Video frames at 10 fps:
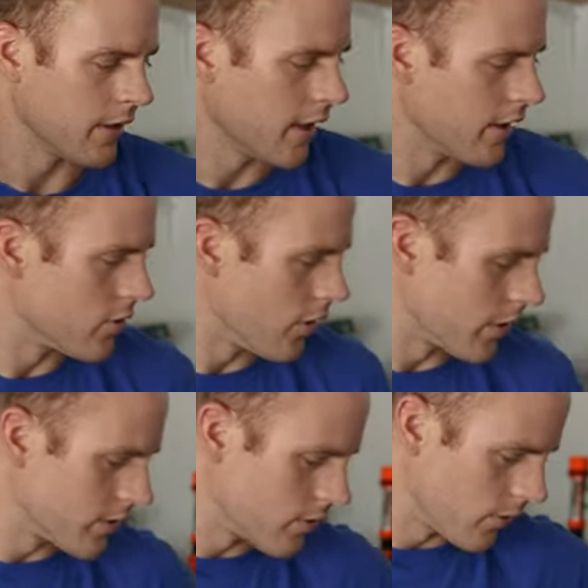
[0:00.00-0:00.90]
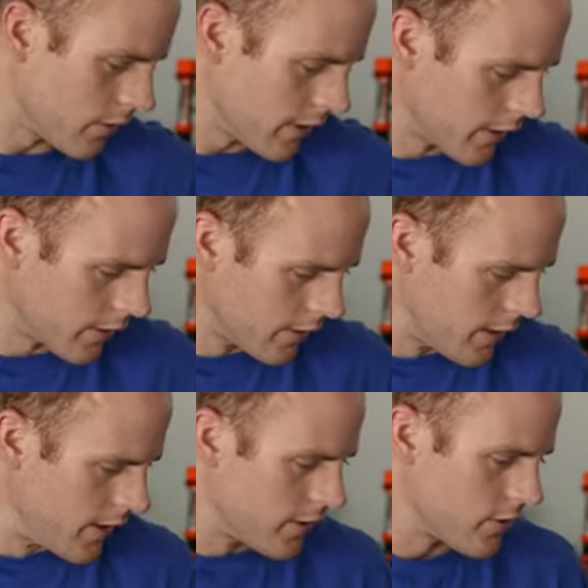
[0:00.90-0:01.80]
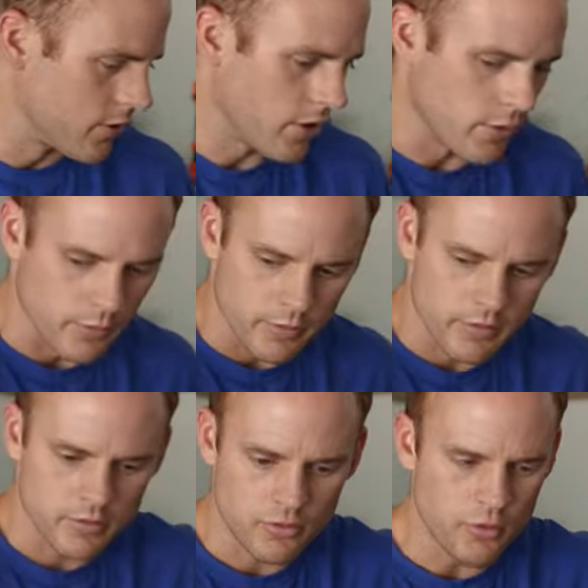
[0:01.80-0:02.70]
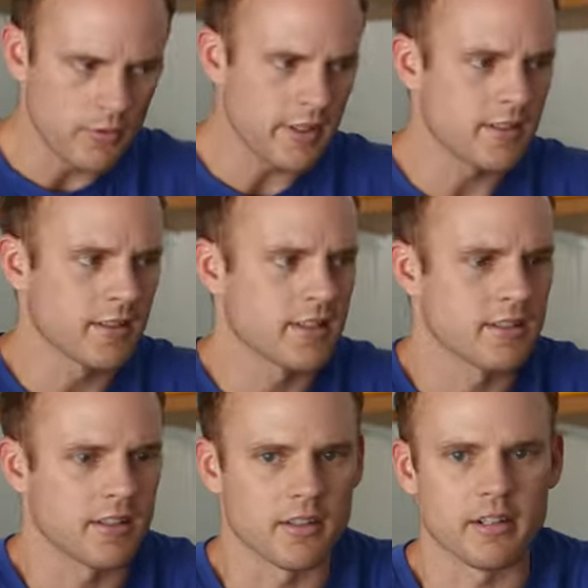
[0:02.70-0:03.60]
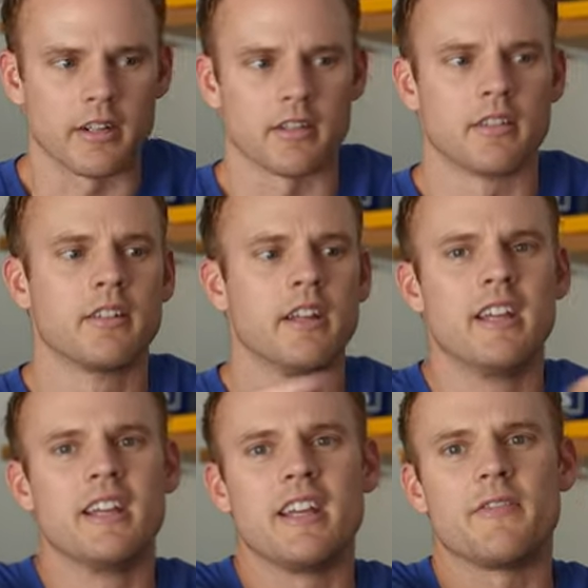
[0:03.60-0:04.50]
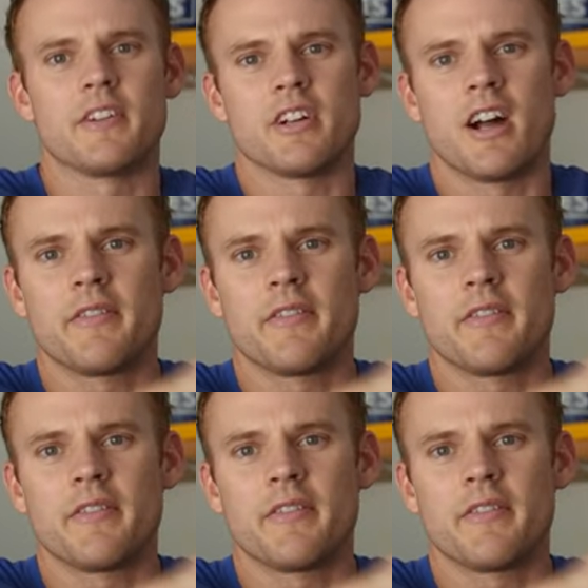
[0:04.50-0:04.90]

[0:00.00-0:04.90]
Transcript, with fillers: uh, jogging stroller here. So, two things to consider here. If you're